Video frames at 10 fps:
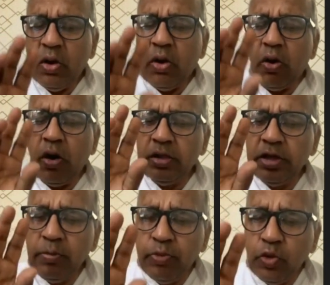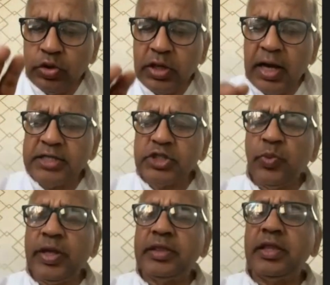all the bhutas,
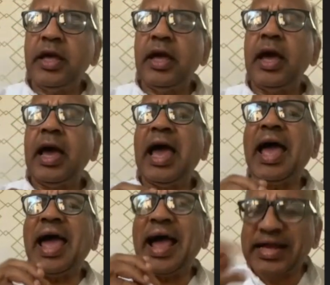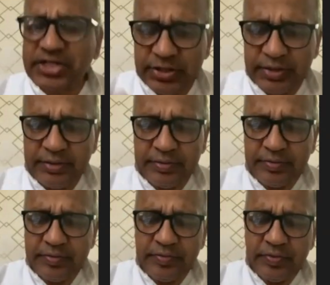when they act,
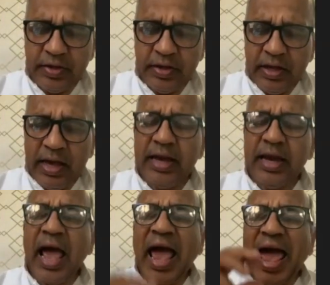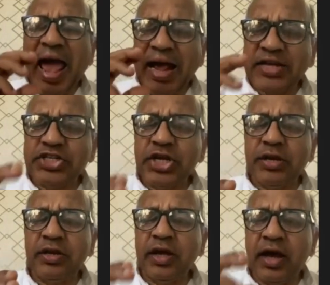and
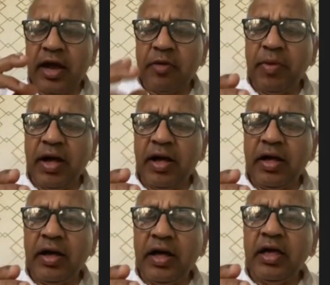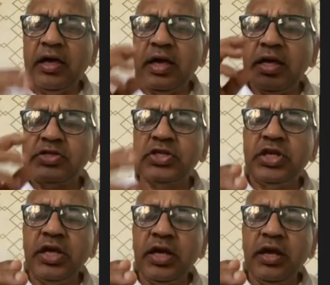action, karma, is
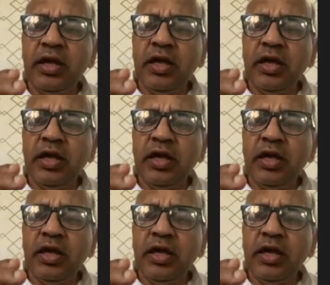the